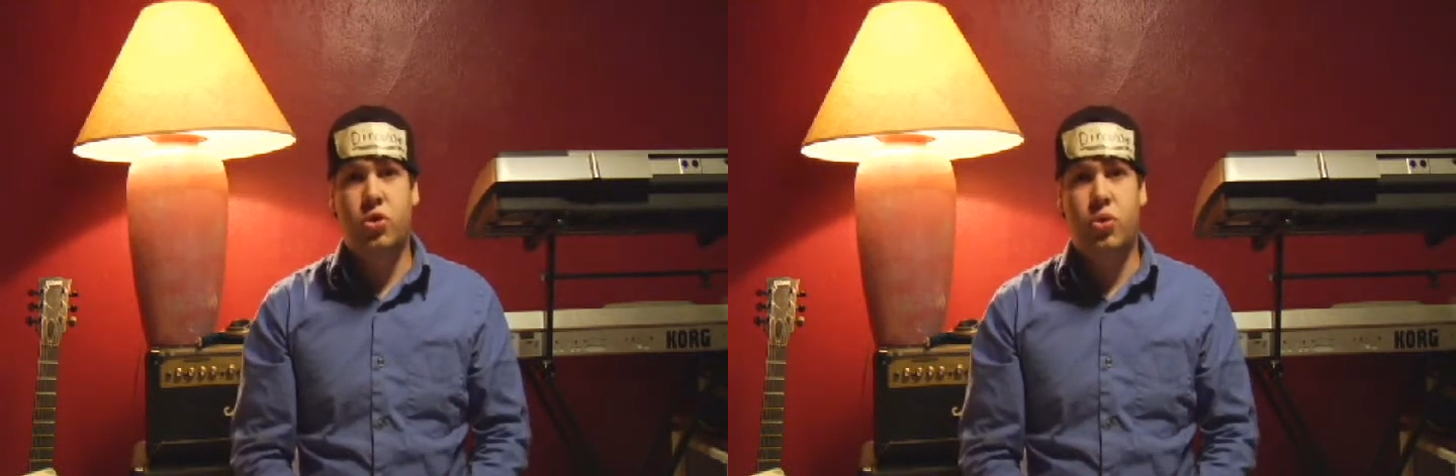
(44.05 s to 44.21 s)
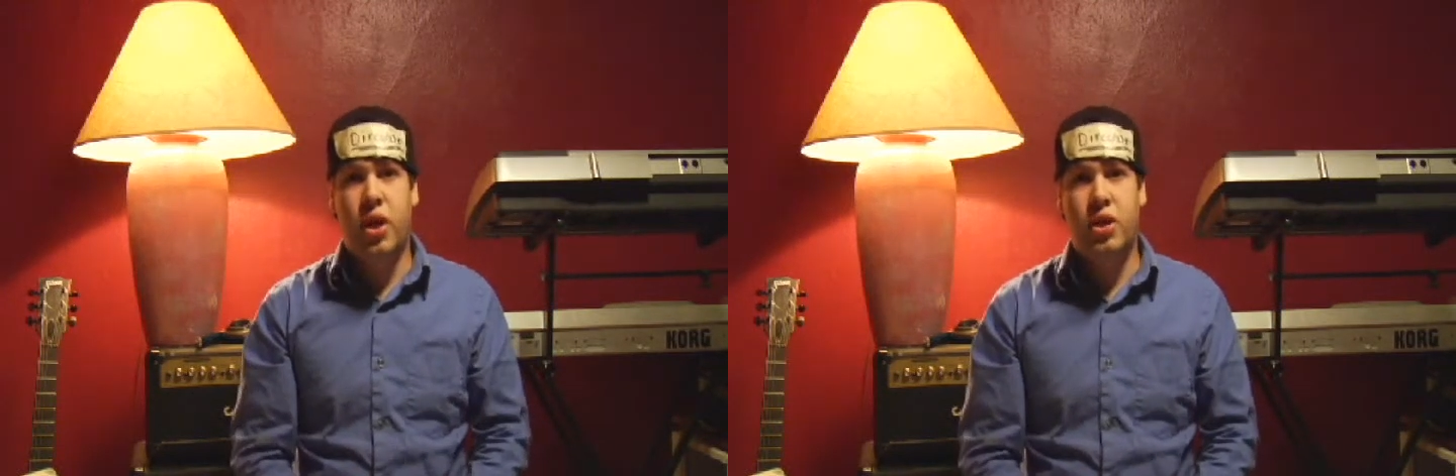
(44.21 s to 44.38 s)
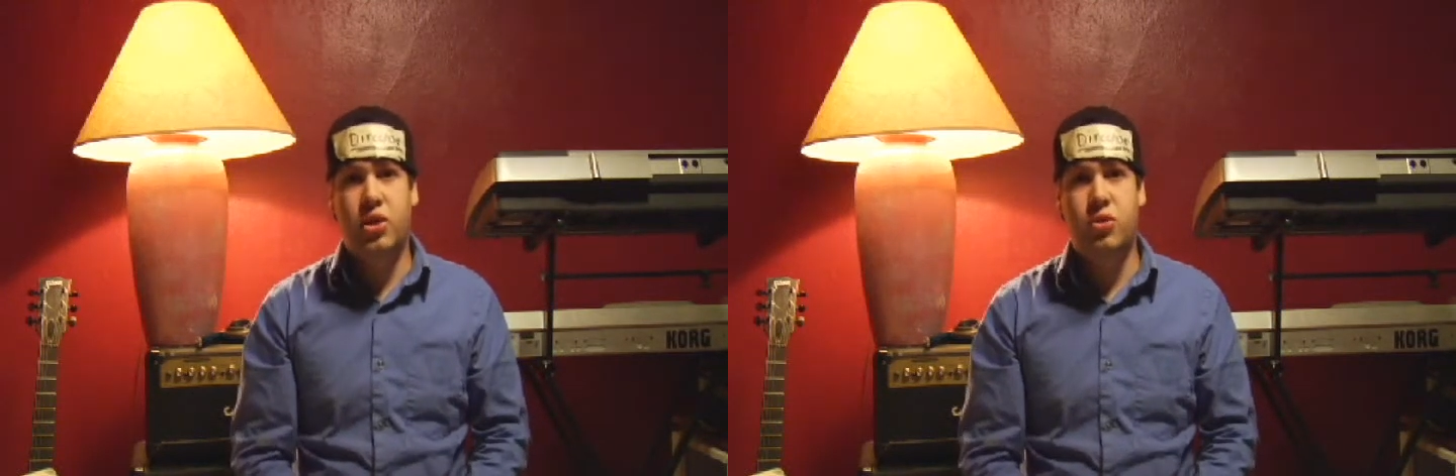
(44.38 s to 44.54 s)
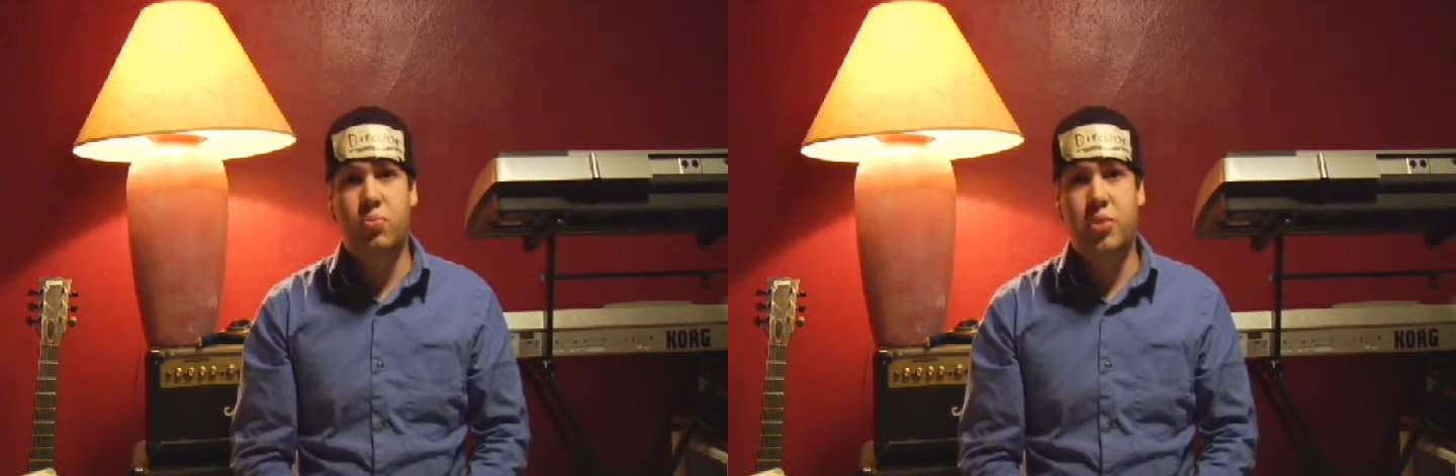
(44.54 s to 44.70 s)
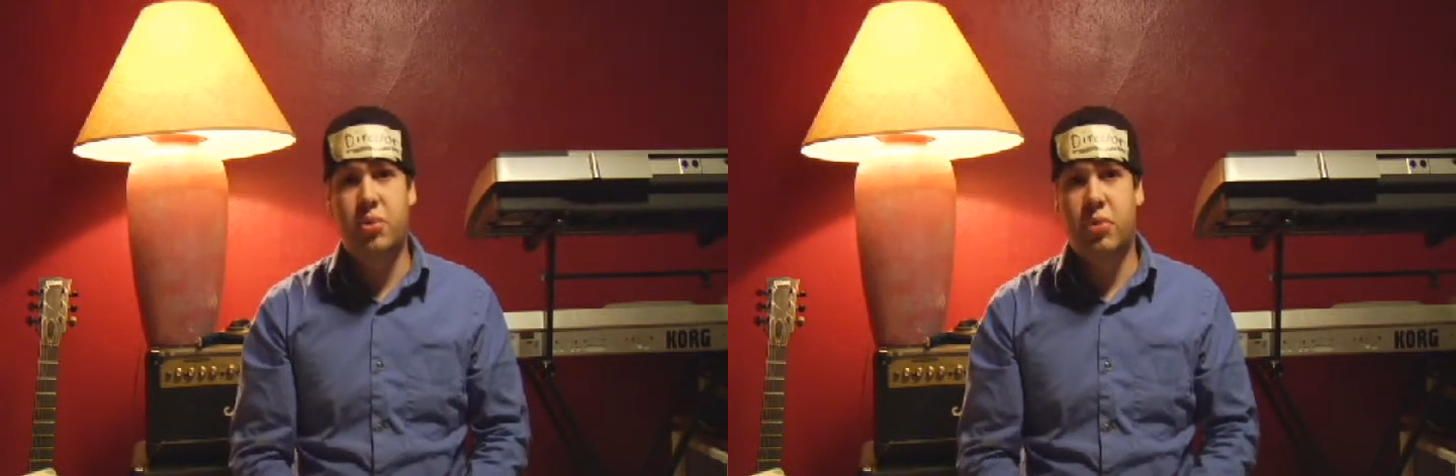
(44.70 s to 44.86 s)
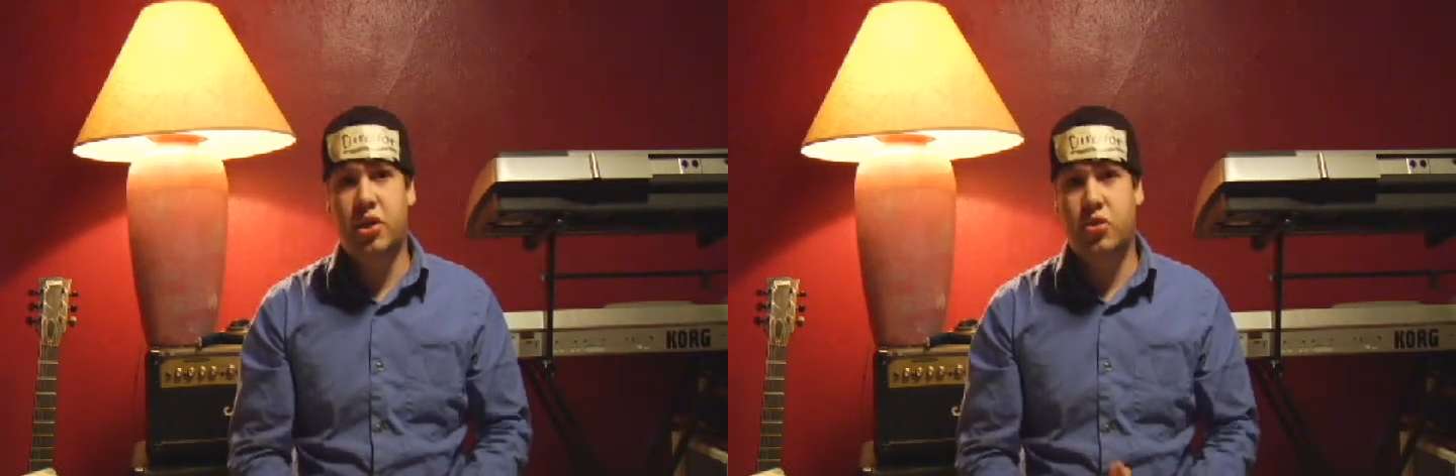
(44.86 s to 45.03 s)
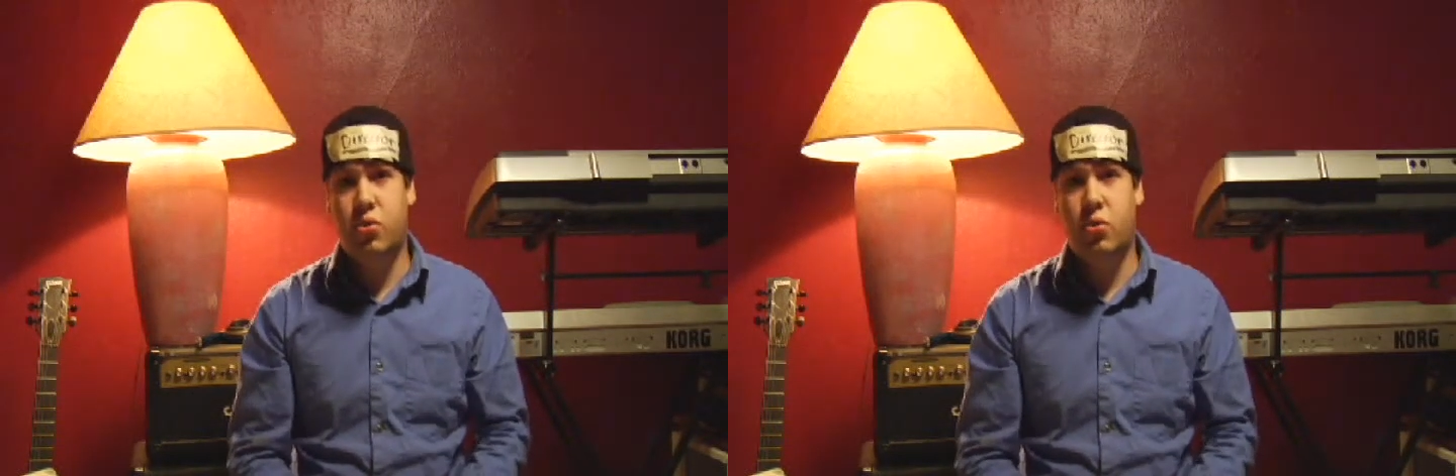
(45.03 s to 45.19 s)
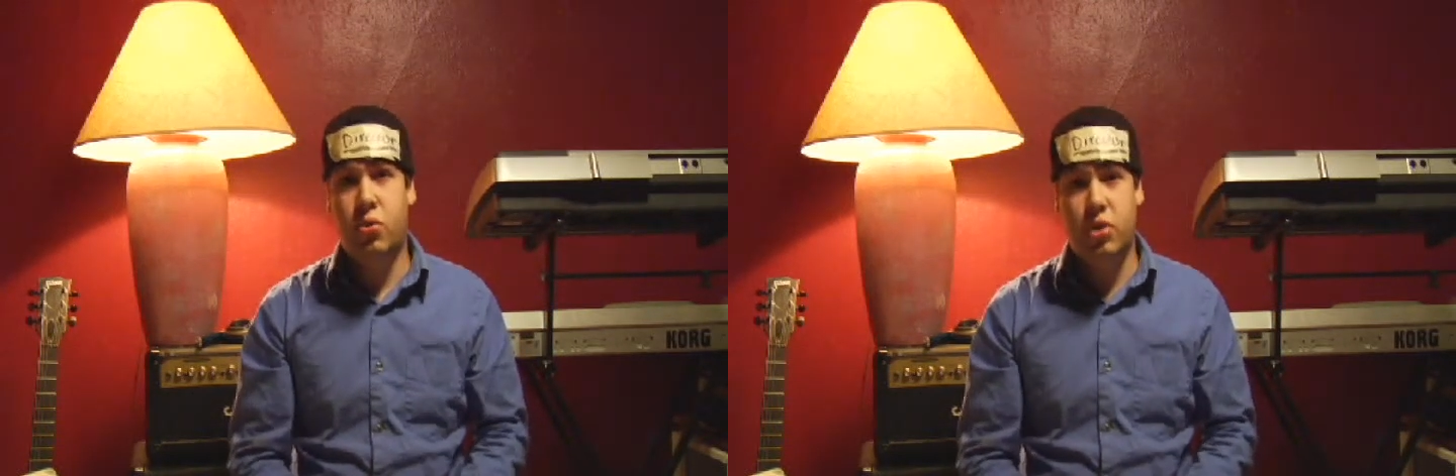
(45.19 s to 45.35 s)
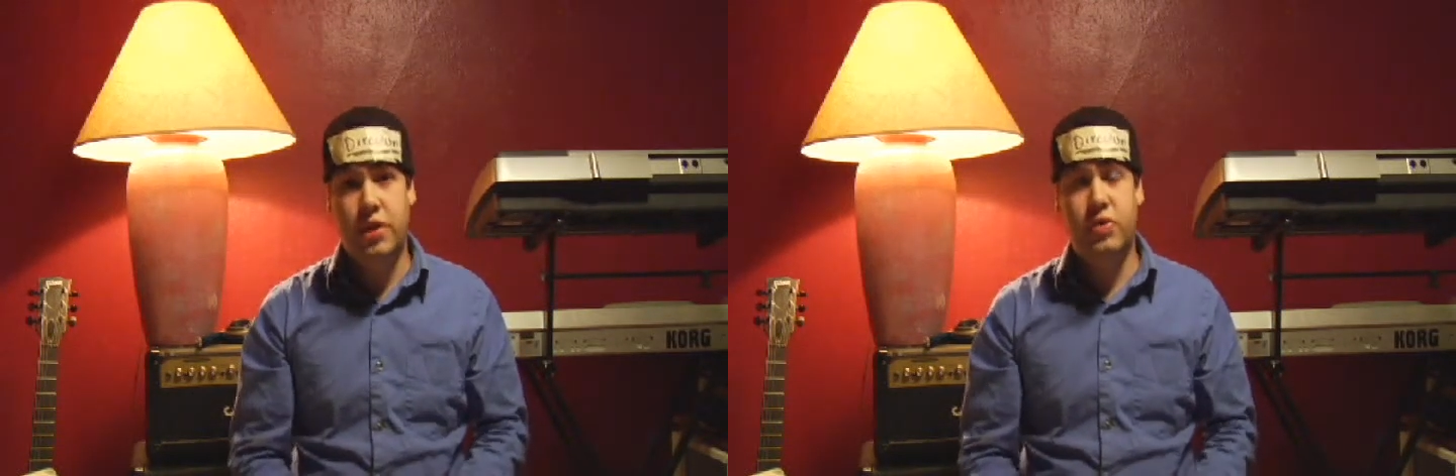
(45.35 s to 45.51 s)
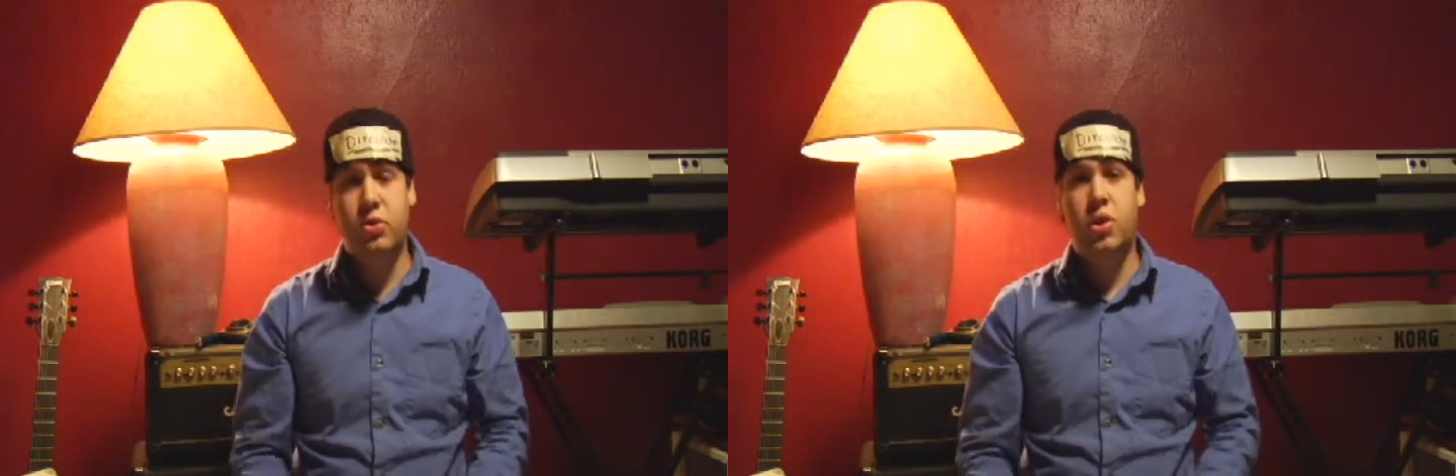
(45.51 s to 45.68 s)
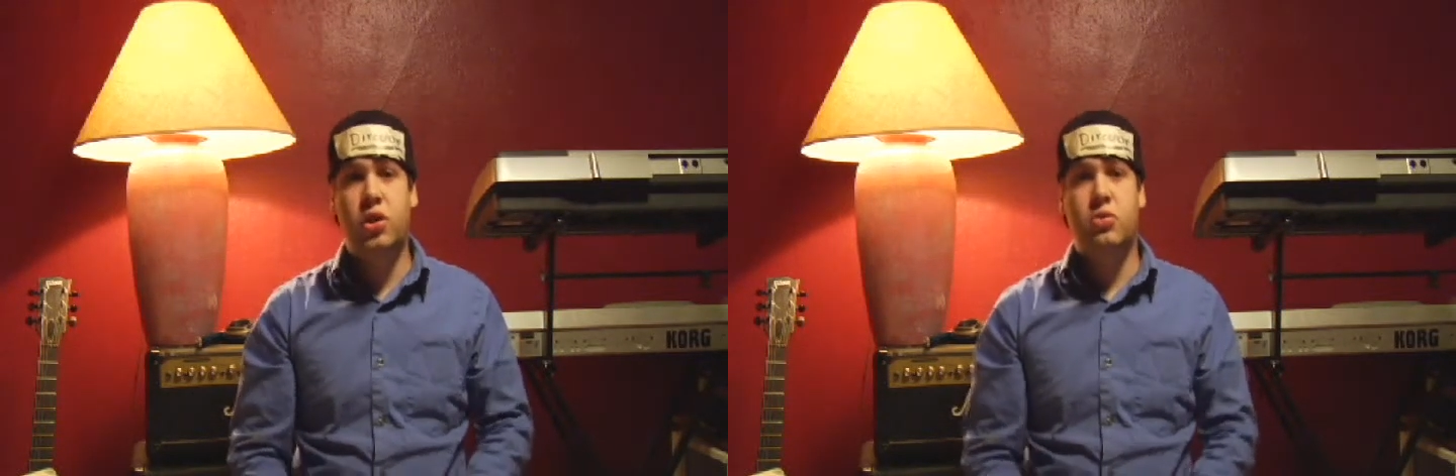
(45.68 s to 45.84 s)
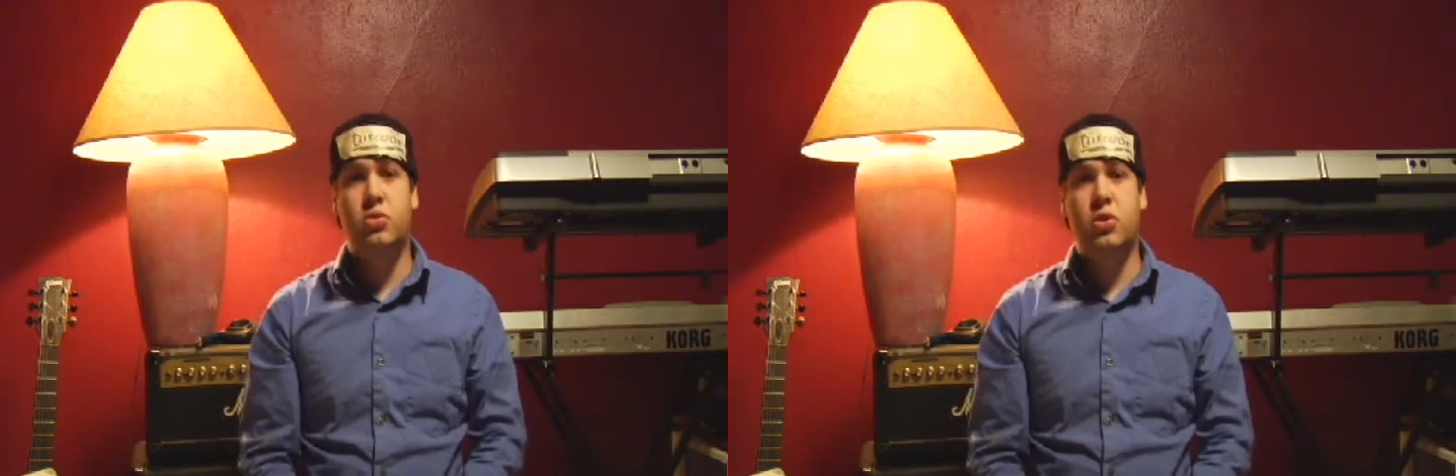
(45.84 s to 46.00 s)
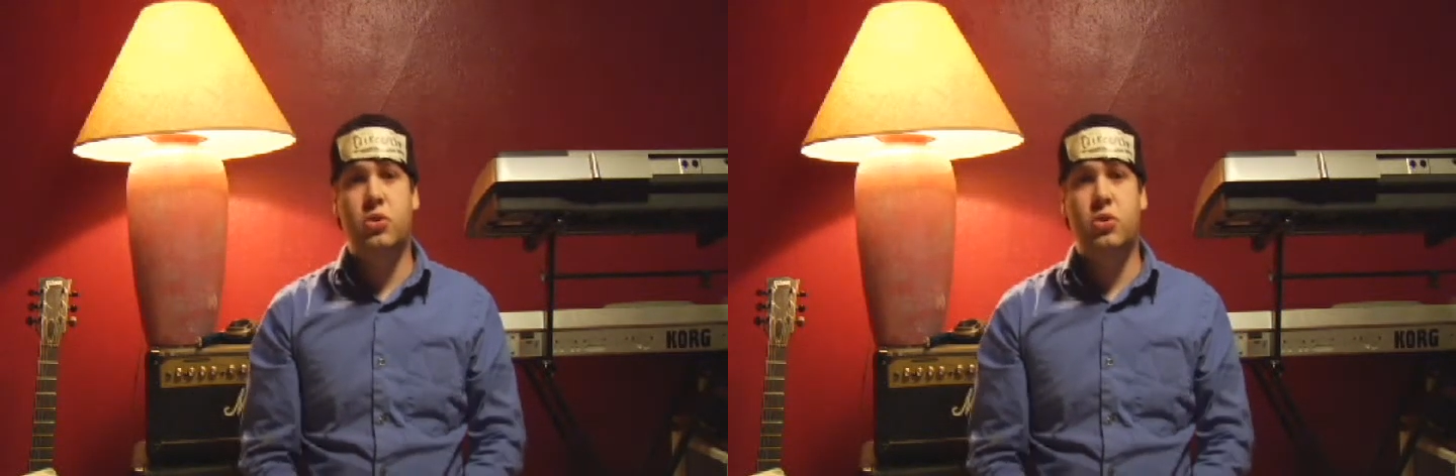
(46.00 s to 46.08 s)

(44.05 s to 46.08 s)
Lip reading: trying to beat my score even though I knew